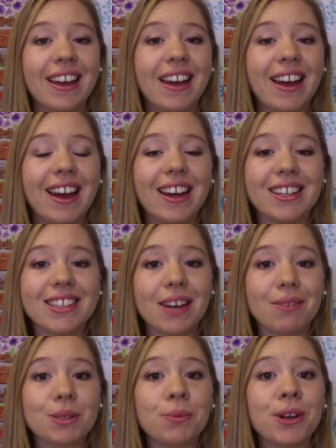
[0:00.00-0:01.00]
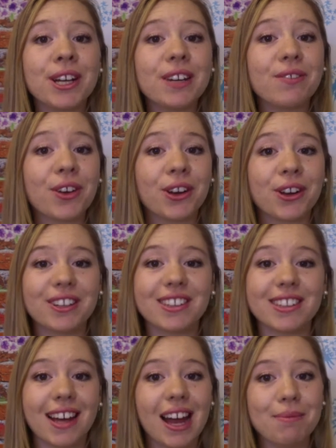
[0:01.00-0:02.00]
And I was working for her at the
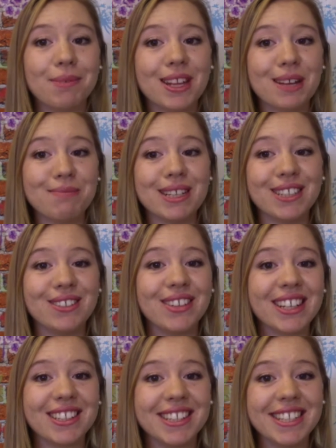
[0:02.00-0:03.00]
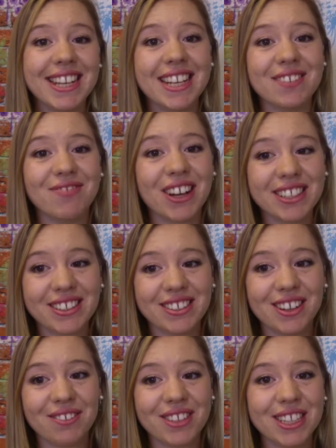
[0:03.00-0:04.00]
time, and that means you get to take advantage
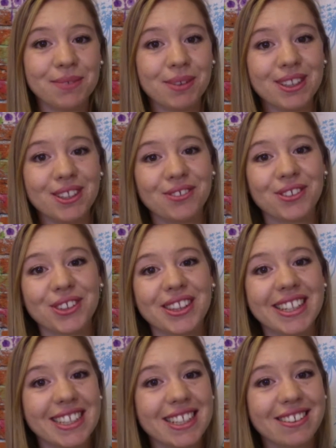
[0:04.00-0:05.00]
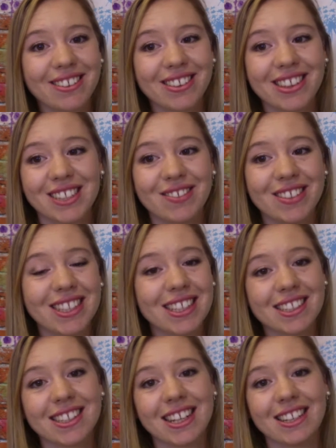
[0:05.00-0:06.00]
of these wonderful things that all these
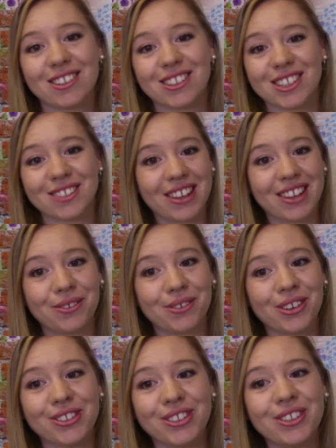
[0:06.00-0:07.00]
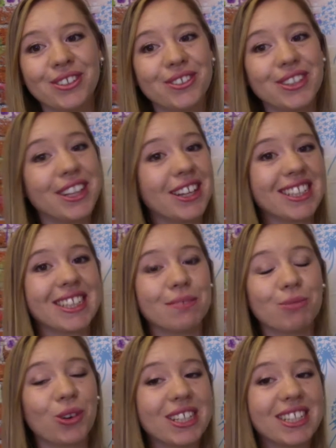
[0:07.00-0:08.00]
facilities around the world do and ask them
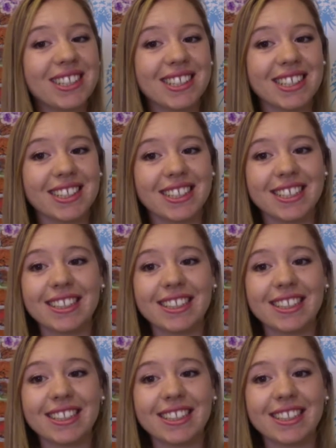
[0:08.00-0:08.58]
questions. And